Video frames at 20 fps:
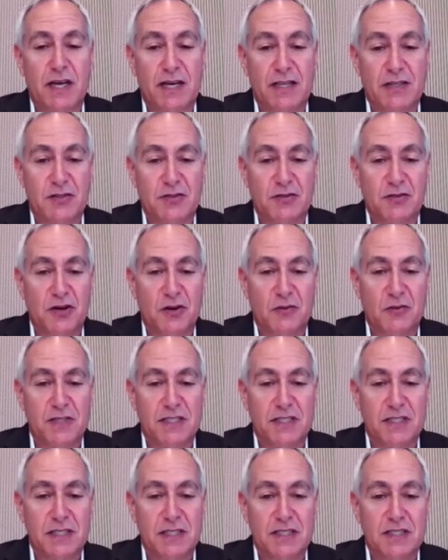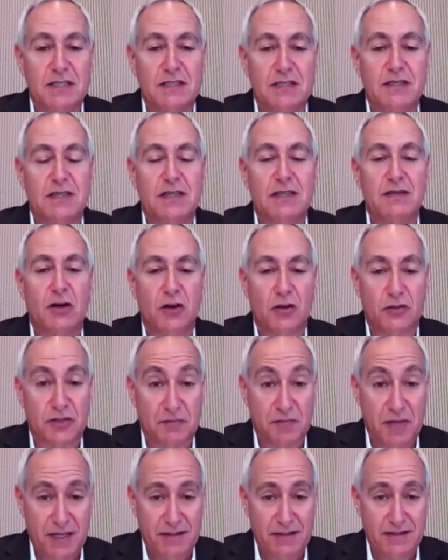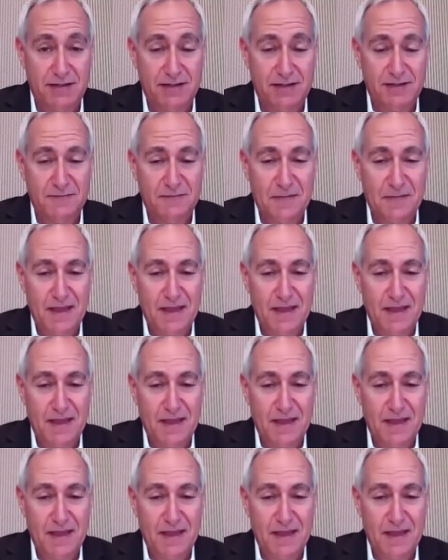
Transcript: answer always is, it all depends.